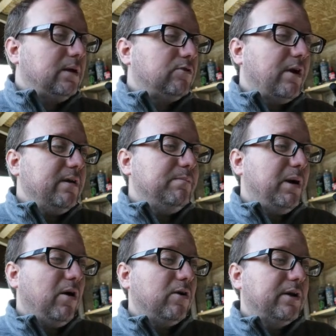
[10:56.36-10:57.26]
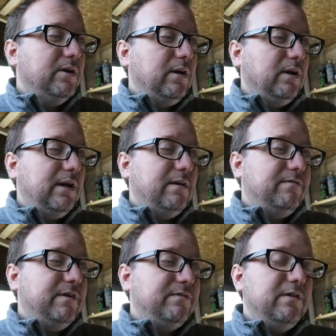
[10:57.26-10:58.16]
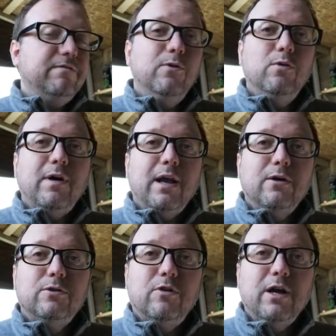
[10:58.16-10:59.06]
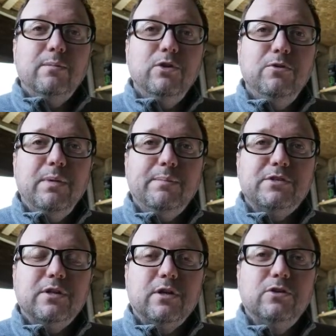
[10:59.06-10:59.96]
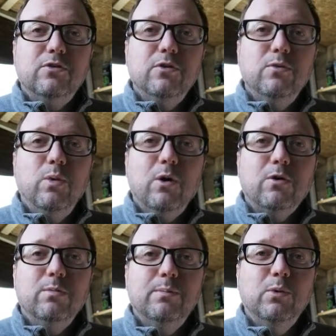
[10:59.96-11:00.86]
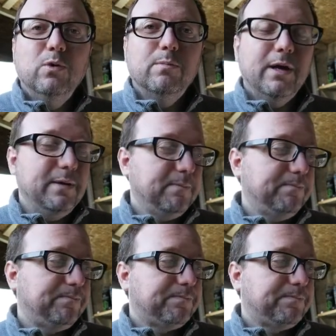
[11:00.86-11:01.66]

Graham Parkhill in 54th. Hello, Graham. New member to the crew. Welcome aboard, mate.